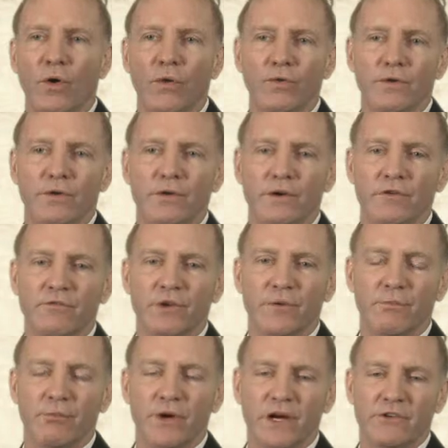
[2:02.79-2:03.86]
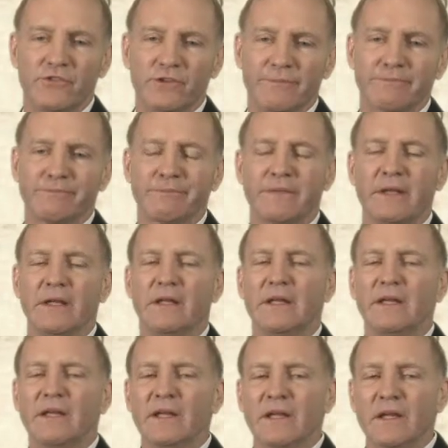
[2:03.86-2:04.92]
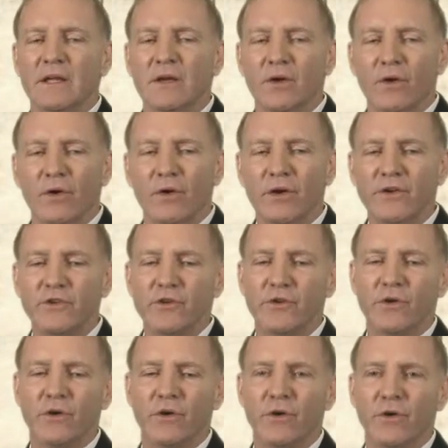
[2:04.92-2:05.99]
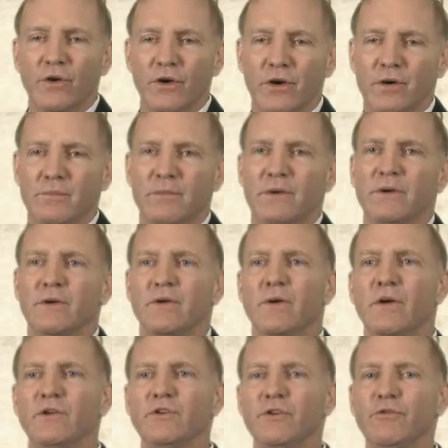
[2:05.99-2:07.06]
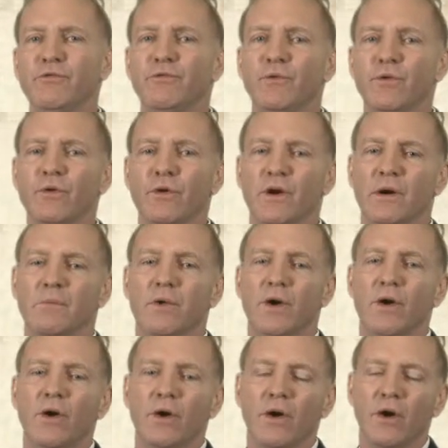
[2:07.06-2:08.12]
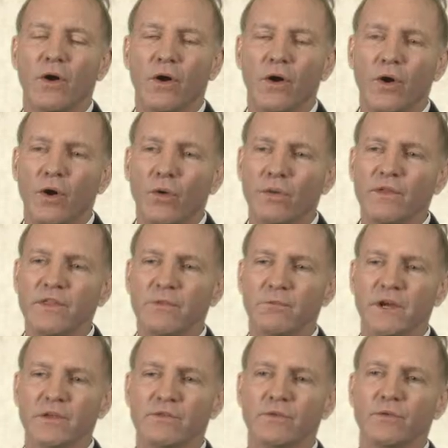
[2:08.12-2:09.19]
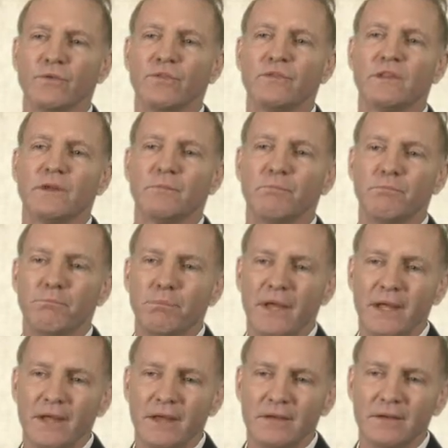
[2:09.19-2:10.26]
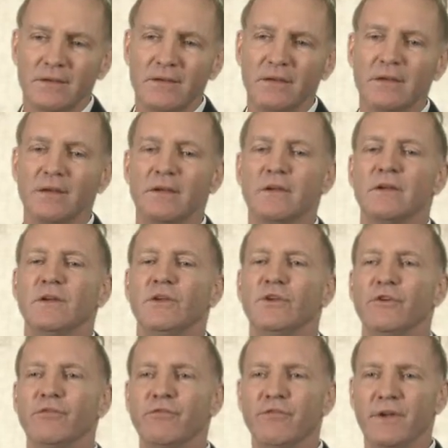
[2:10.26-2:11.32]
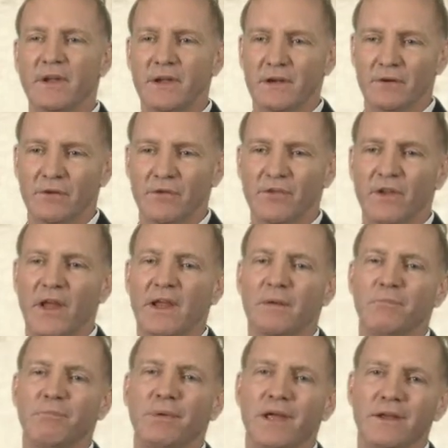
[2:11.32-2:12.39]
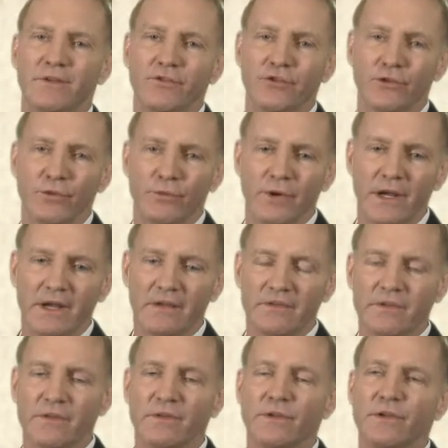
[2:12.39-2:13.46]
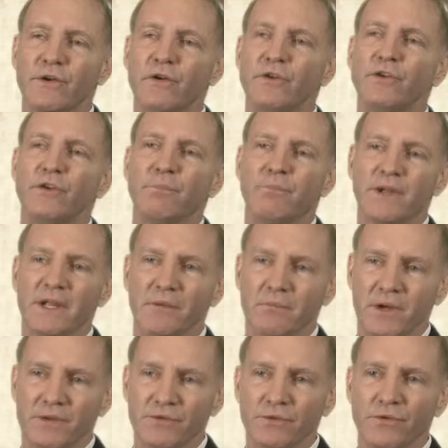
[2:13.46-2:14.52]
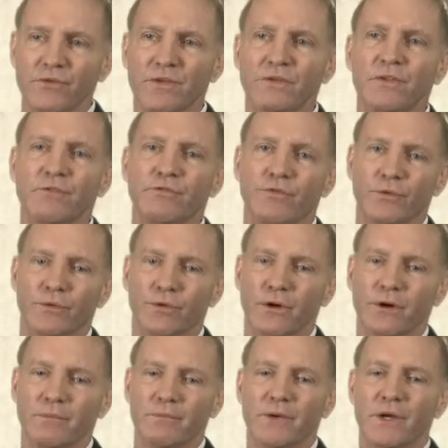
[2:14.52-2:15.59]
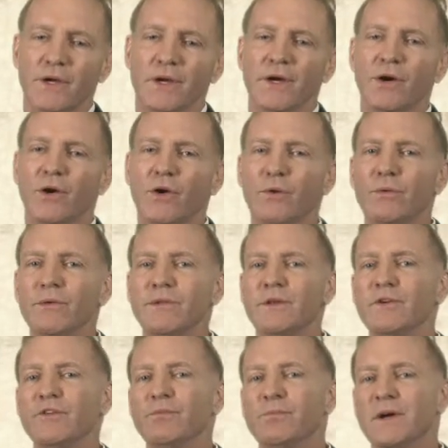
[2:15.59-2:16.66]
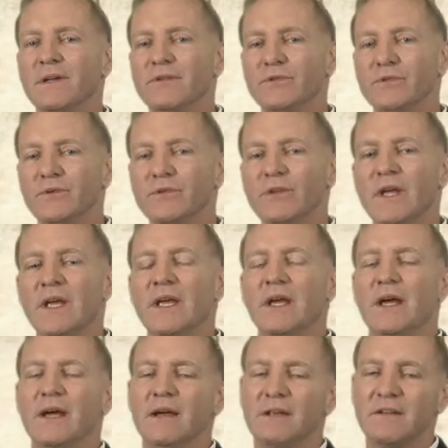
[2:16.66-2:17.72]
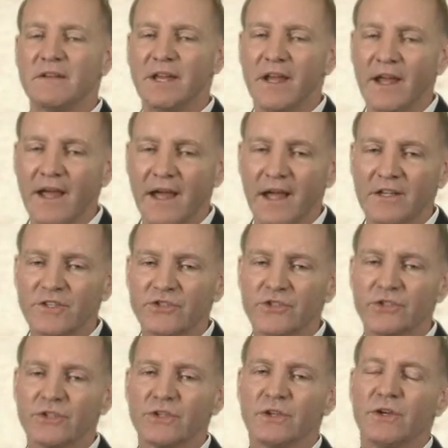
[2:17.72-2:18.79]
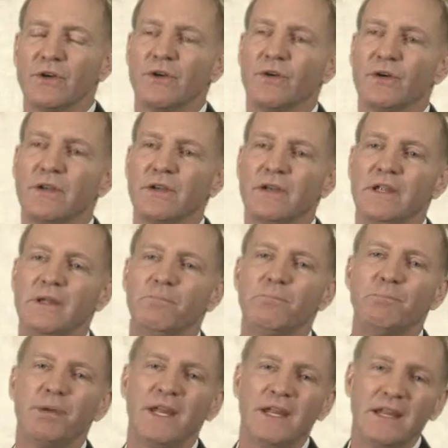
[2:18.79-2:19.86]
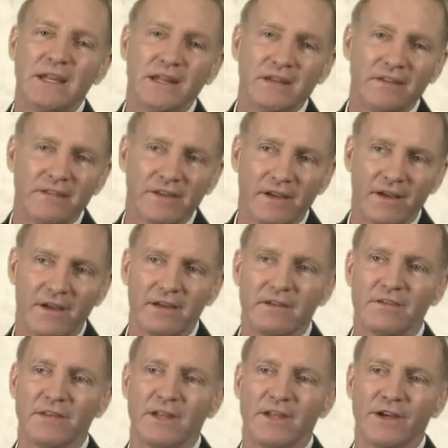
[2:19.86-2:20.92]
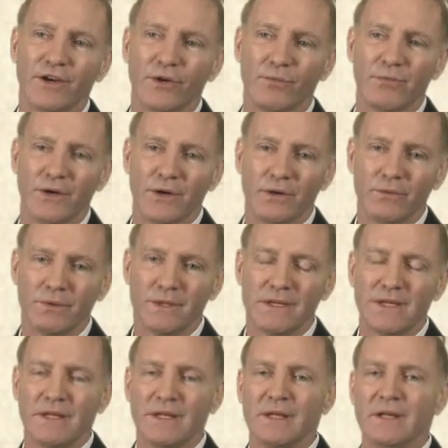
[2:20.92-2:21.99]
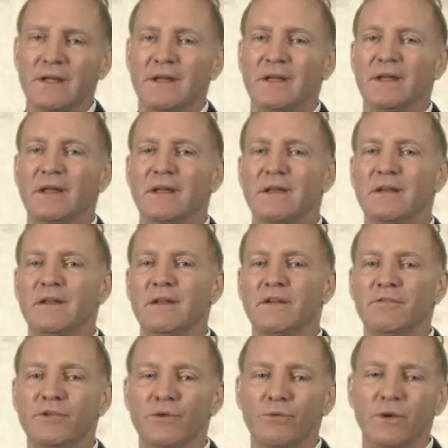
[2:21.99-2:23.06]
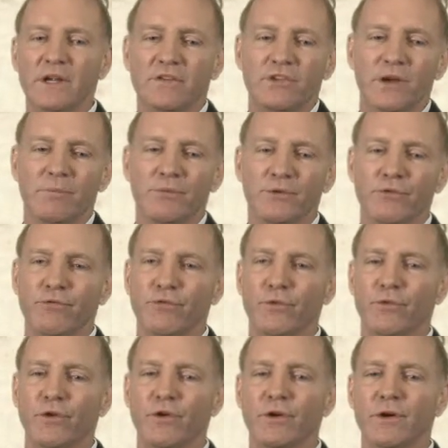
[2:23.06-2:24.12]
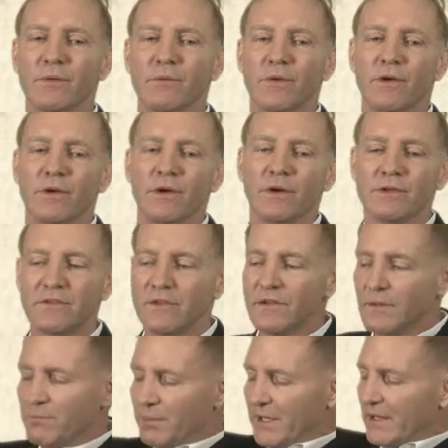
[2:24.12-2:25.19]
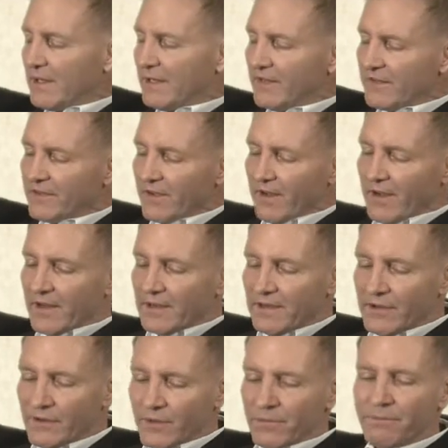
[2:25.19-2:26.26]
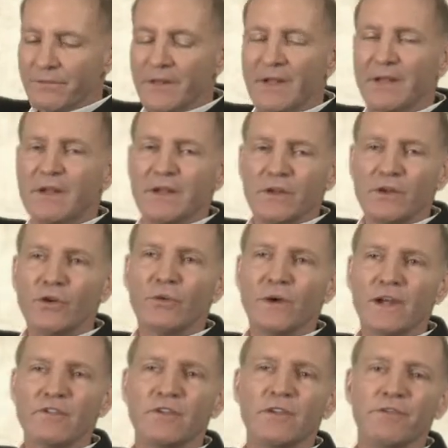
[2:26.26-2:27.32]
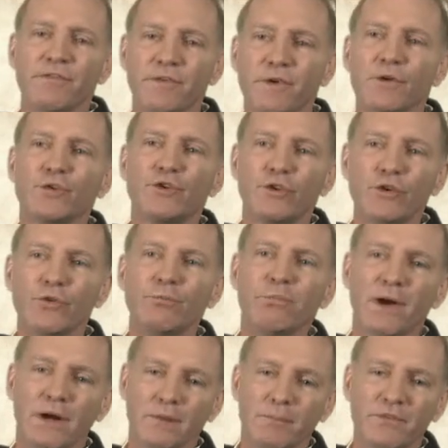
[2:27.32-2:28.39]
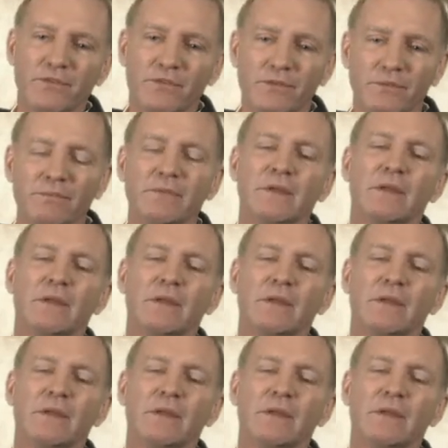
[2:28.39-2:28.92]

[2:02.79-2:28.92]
ulnar nerve compression. On your arm, on your forearm, all of the muscles that bend your fingers and bend your wrist, they're your big muscles of the forearm. All of those muscles attach on the pinky side of the elbow. And if you reach up your forearm onto the pinky side here, you'll actually feel two bumps.